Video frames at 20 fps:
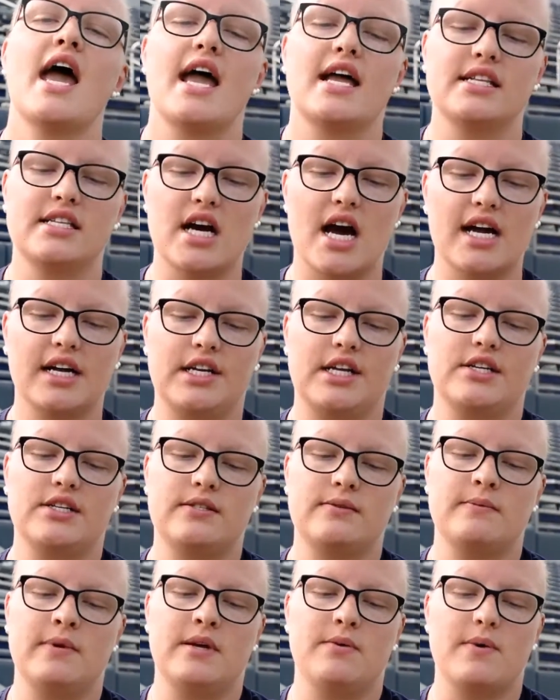and
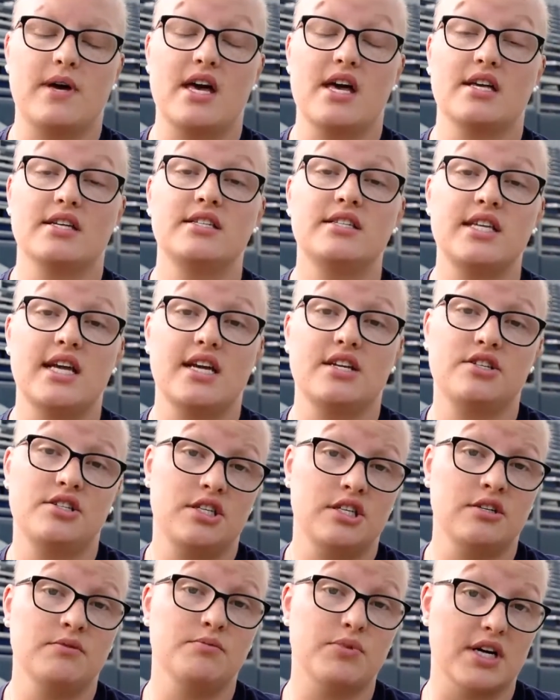diagnosed me with stage
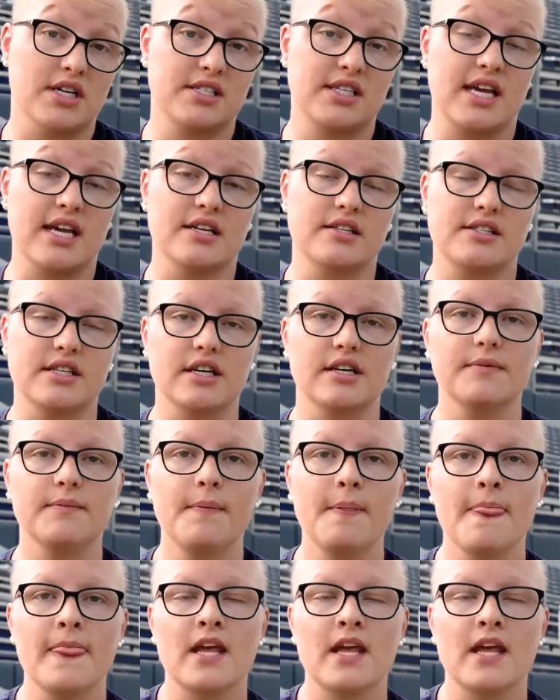2 breast cancer.